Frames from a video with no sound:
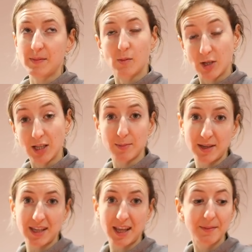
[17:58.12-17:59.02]
which is
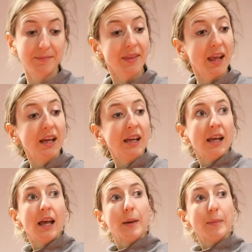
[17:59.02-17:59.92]
Monday
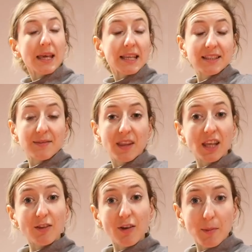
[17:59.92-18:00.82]
but yes
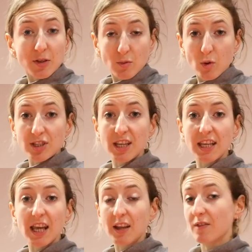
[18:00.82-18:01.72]
thank you very much for
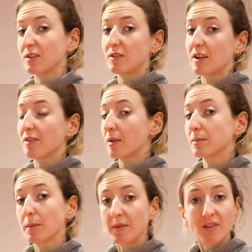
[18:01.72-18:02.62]
watching give this video a
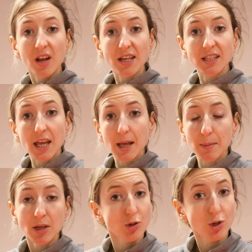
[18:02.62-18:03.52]
thumbs up if you liked it
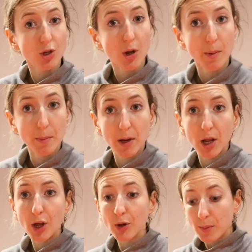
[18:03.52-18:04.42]
make sure you comment
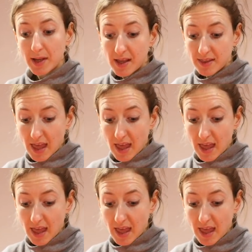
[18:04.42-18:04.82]
below with